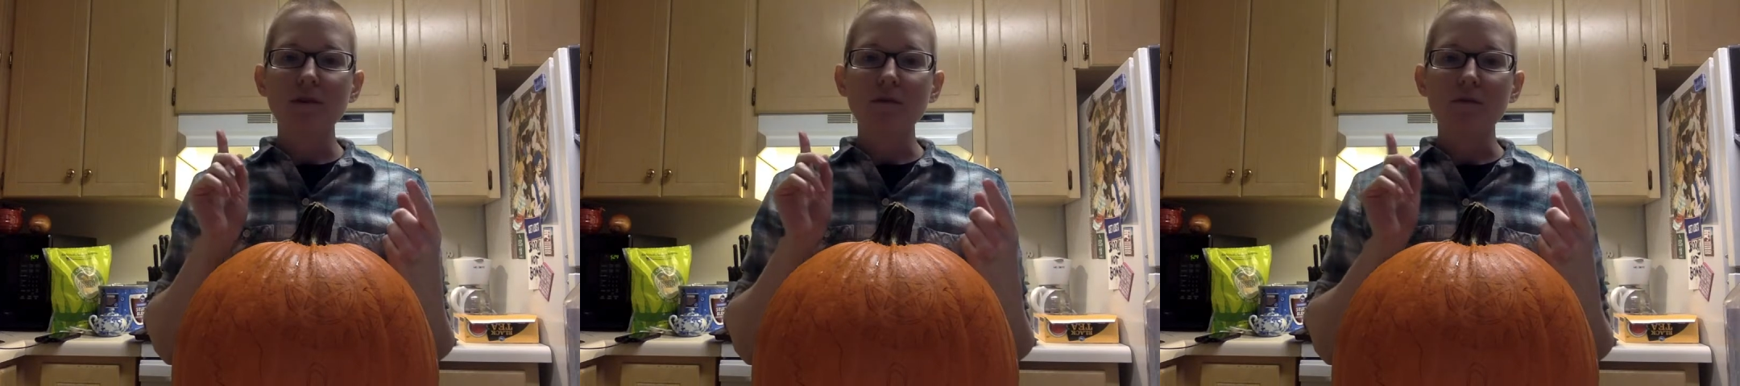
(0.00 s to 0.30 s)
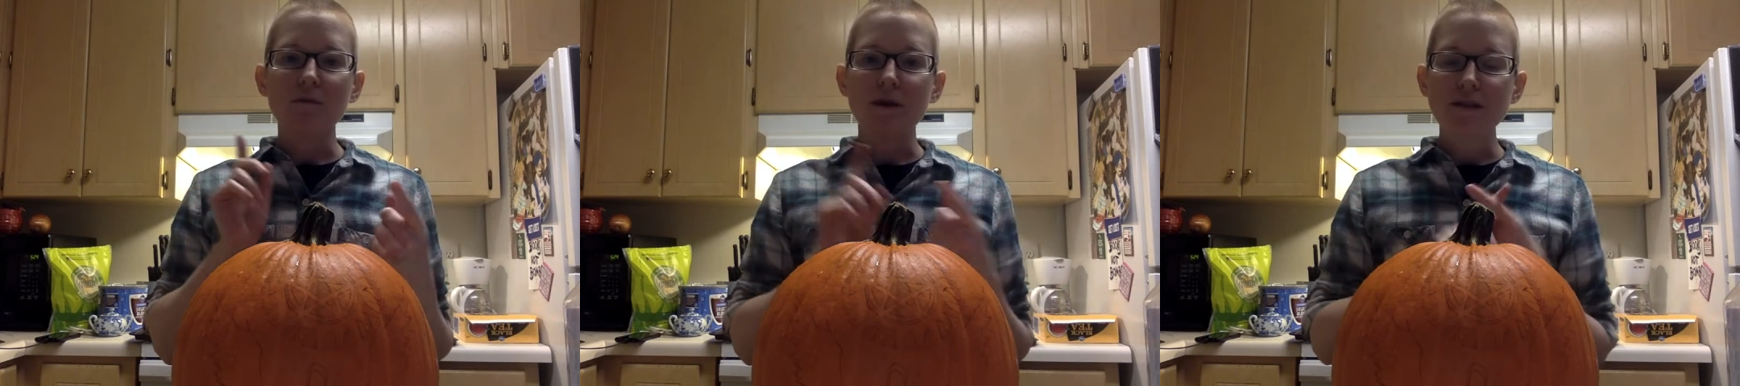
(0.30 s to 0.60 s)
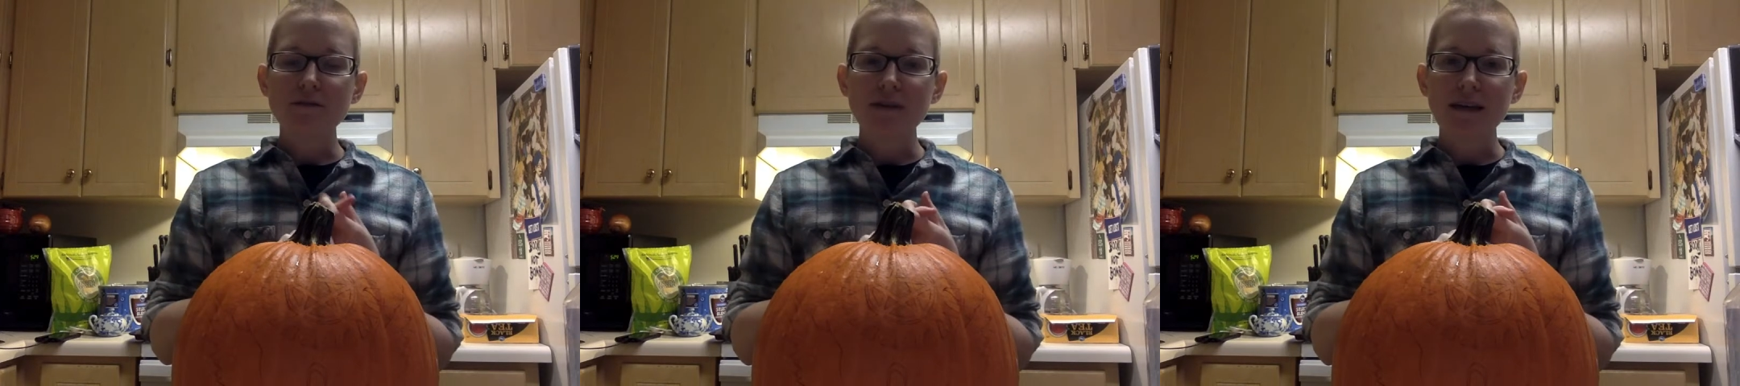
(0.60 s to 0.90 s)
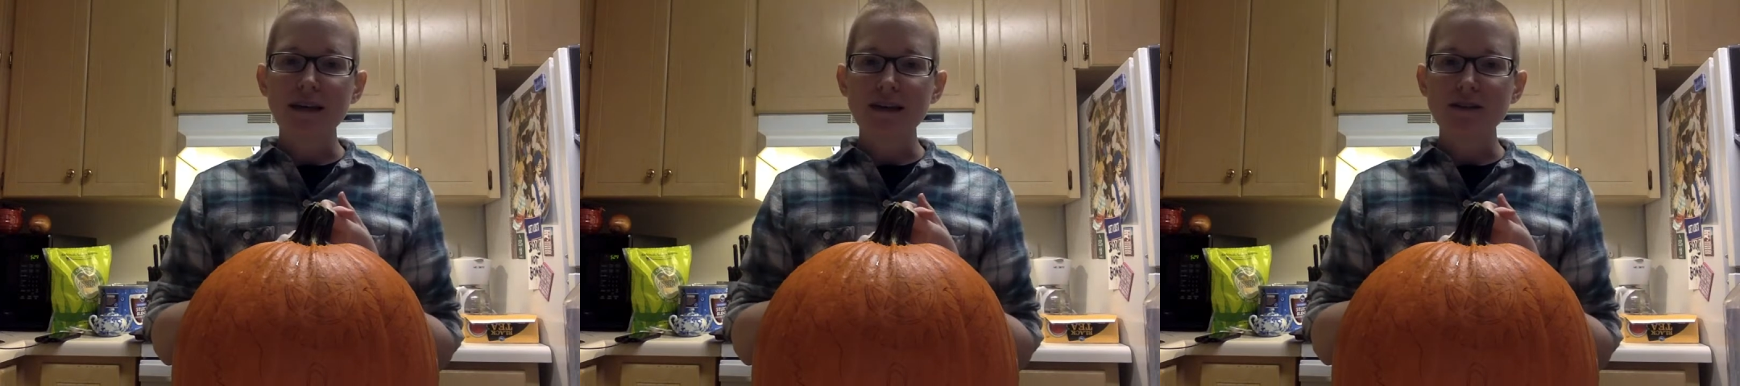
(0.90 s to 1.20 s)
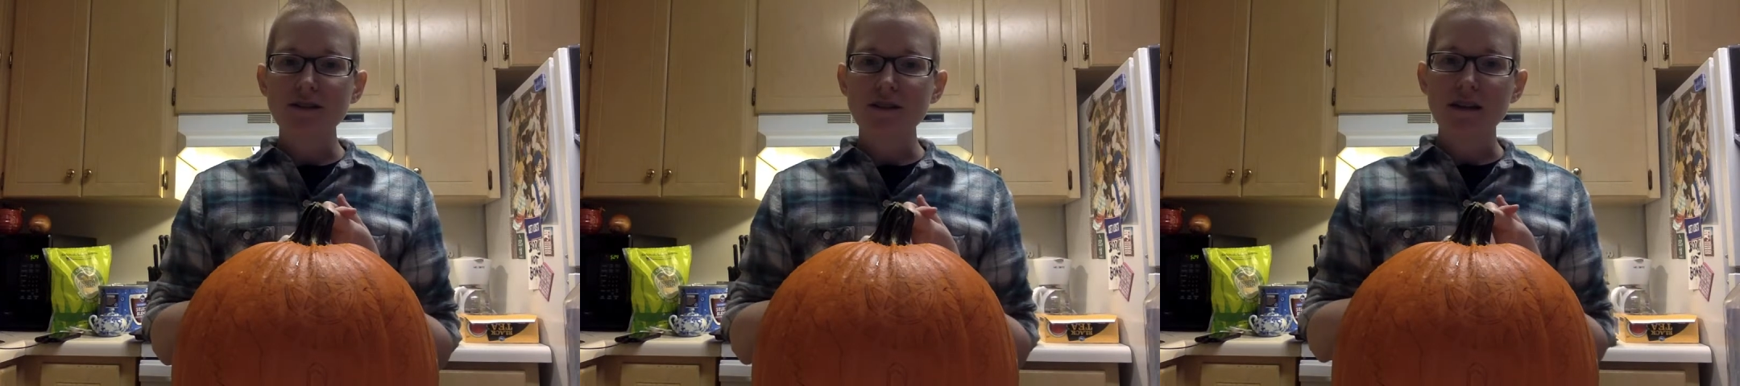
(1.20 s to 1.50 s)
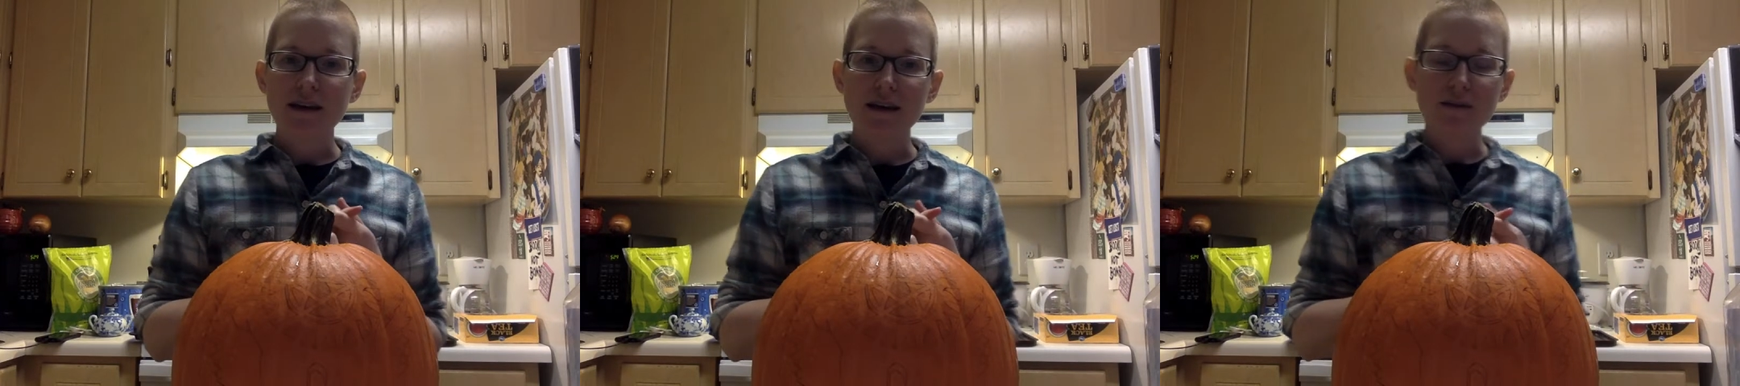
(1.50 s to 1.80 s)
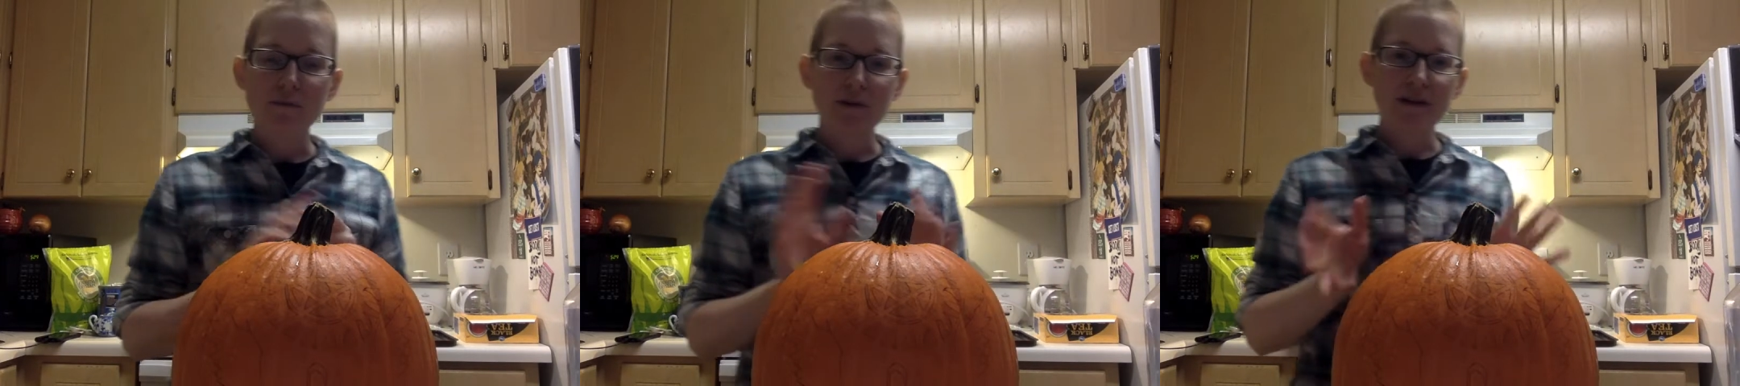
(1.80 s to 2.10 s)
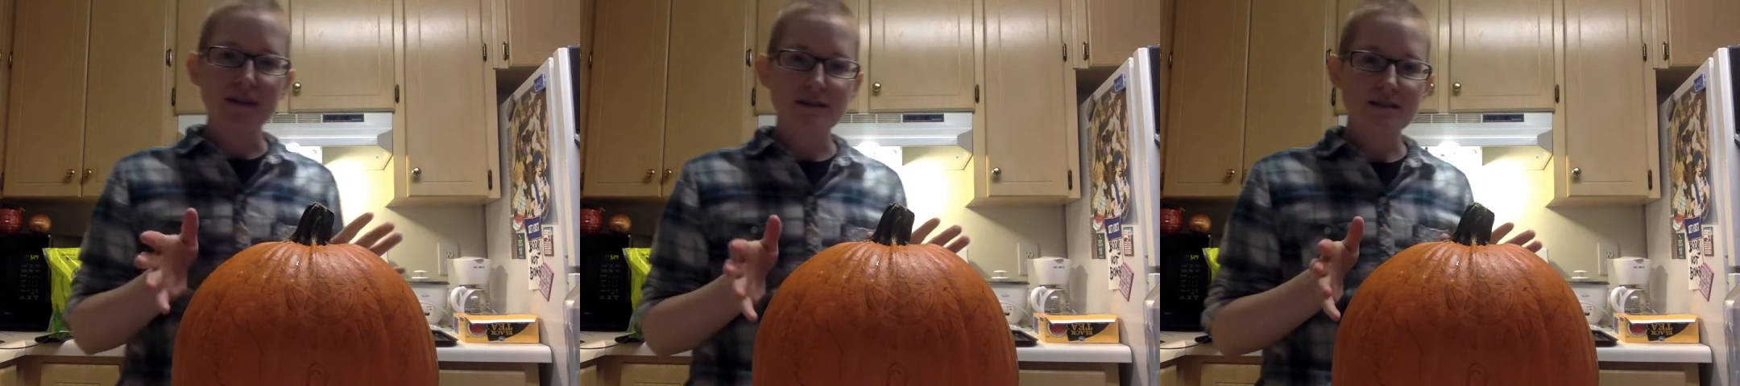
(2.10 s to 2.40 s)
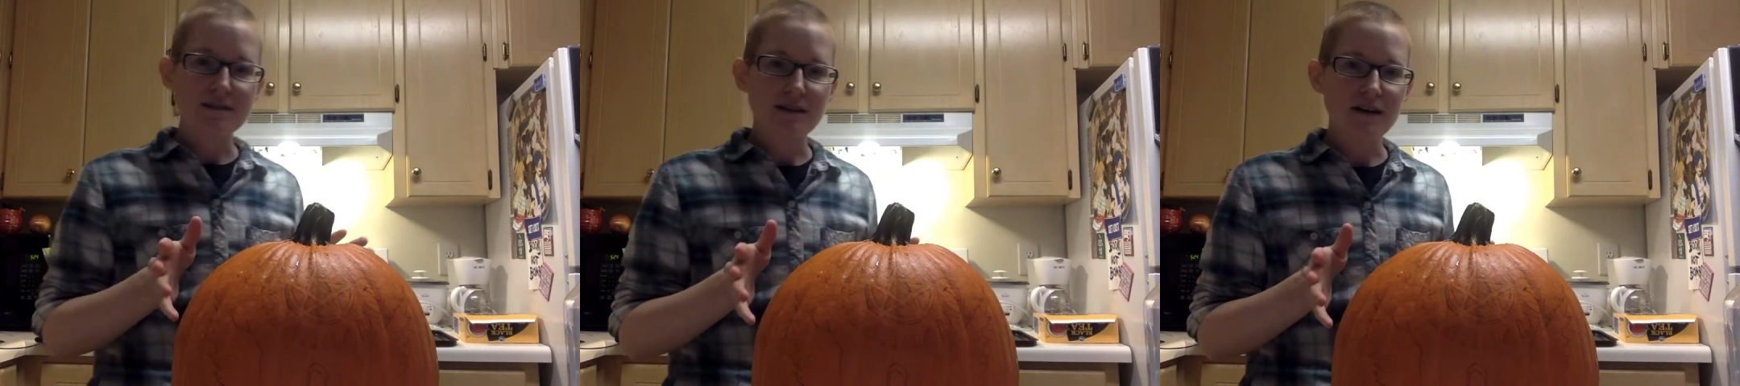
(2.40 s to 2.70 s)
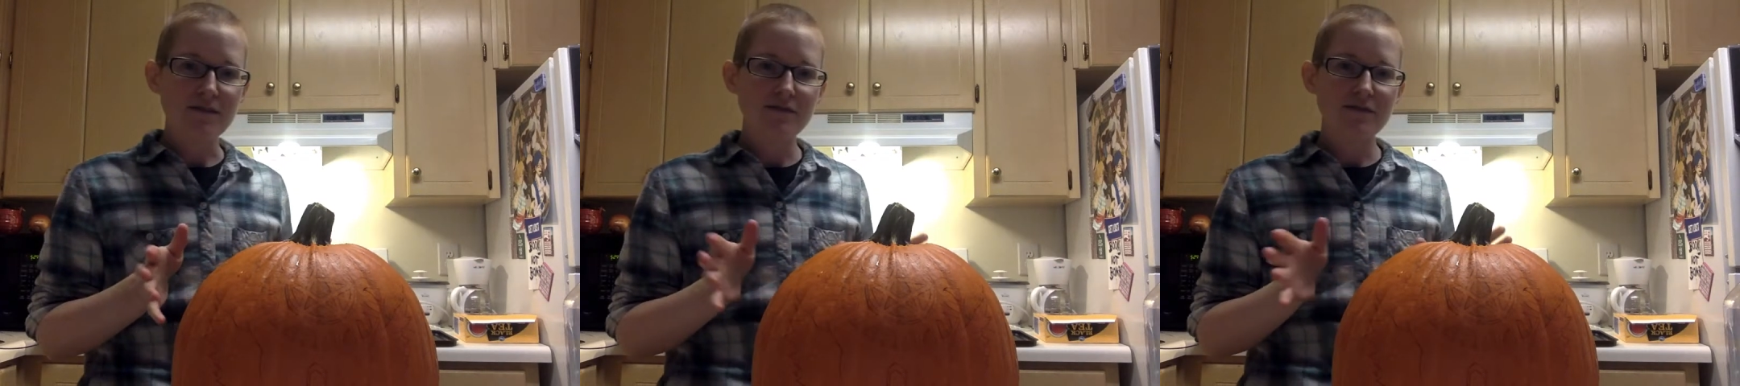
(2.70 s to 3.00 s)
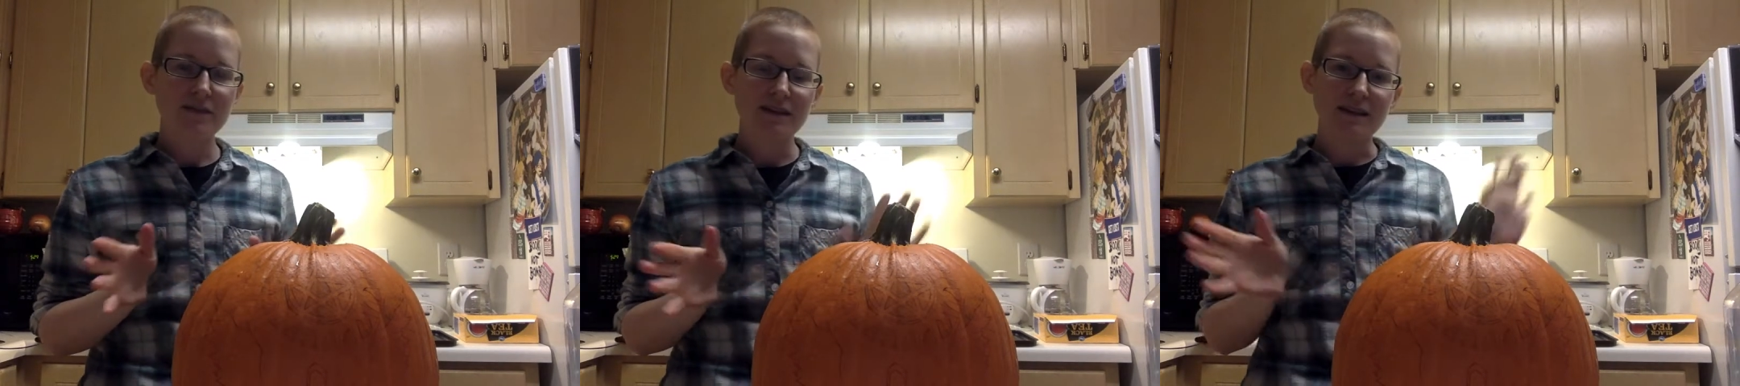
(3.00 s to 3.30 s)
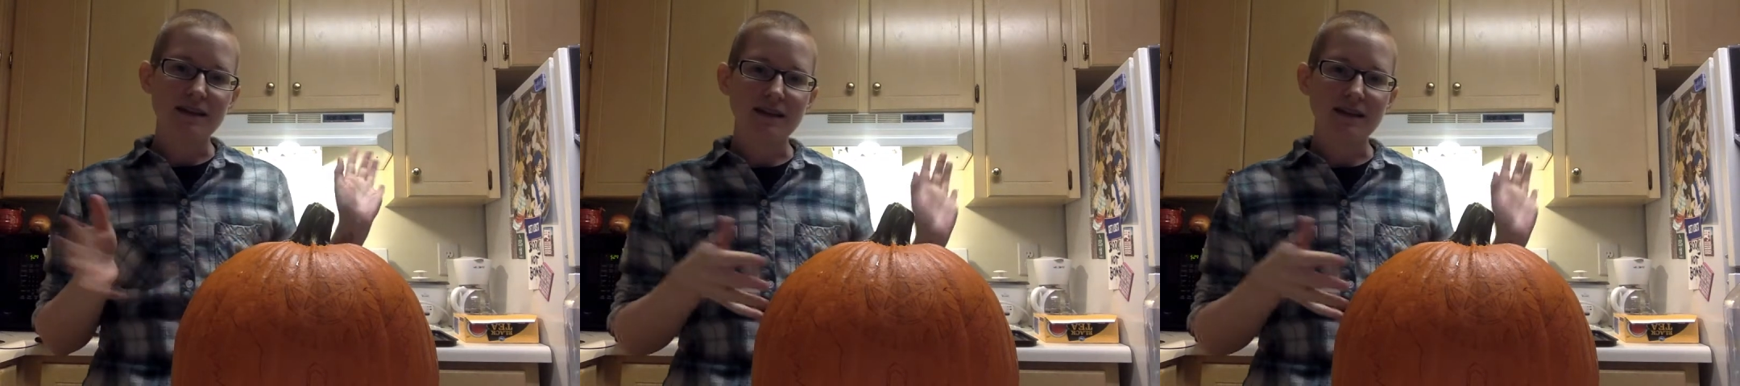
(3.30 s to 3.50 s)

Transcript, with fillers: Once we get to like putting this stuff in the